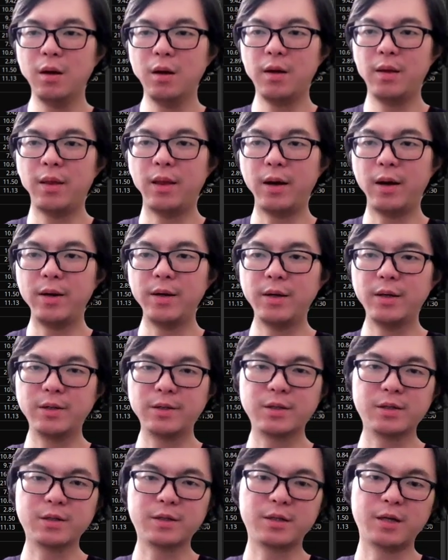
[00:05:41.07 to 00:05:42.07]
That
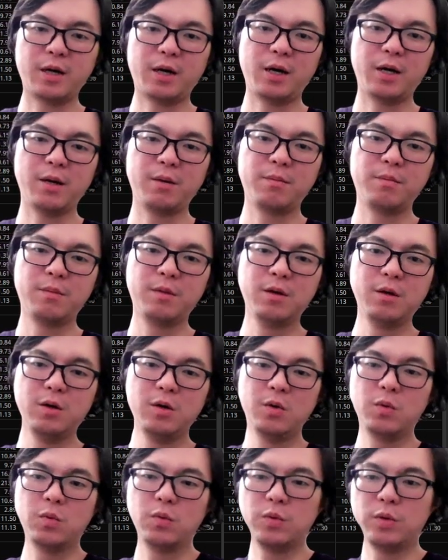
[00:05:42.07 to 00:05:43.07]
is the time
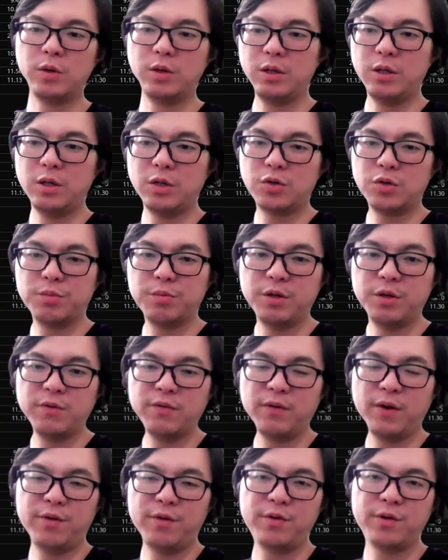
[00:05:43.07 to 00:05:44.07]
we need to be
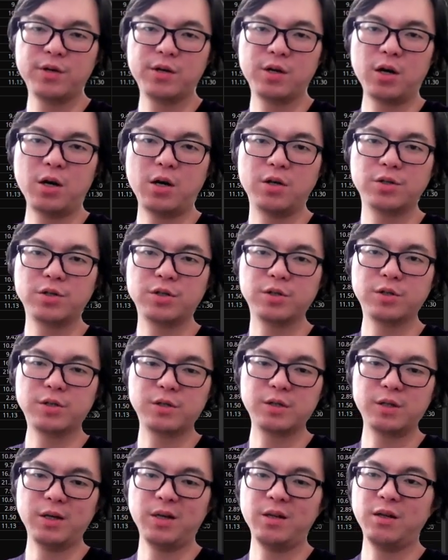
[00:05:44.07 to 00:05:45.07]
very
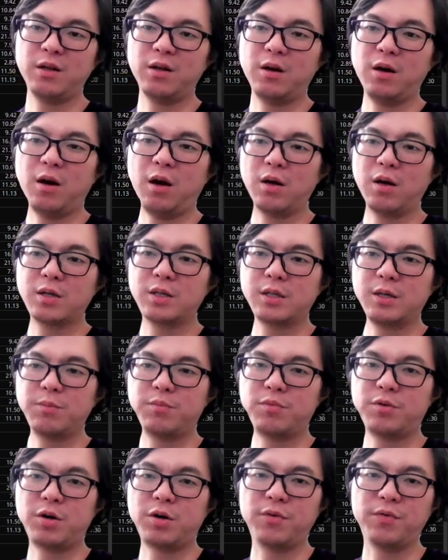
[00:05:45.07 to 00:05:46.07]
cautious and lock some
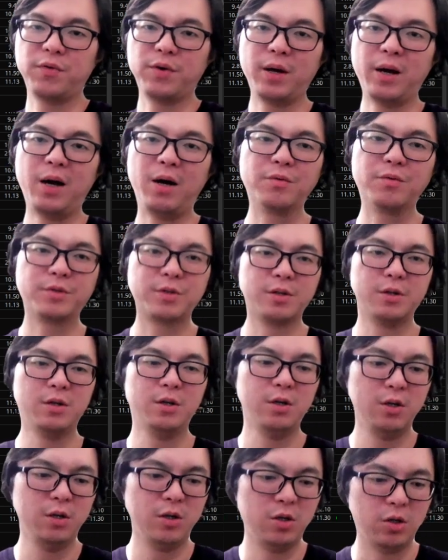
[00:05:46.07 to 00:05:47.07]
profit out
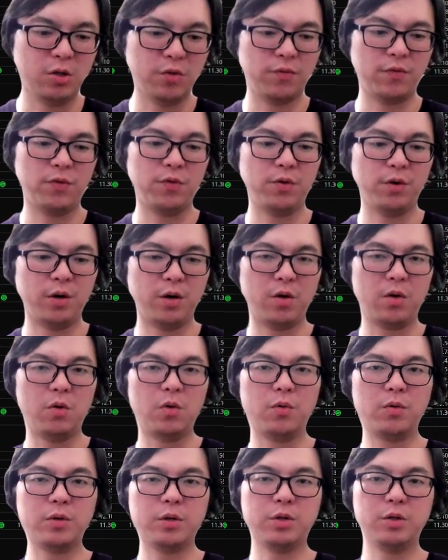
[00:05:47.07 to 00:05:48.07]
if you are
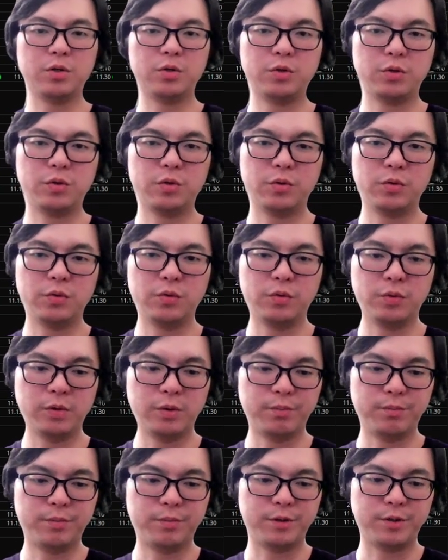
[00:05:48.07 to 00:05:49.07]
longing to
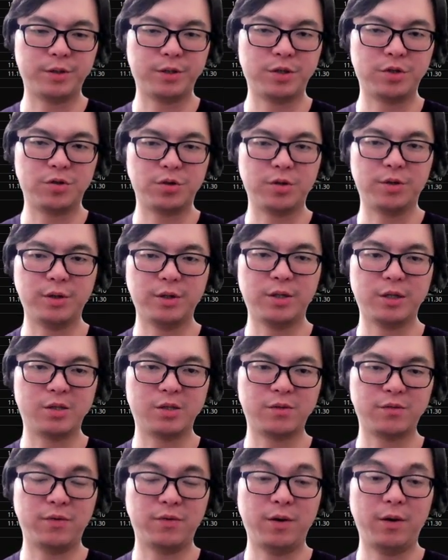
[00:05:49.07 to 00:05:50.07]
the position
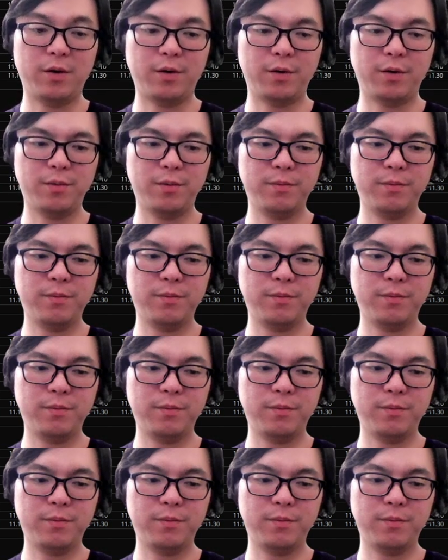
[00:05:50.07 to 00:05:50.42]
this far.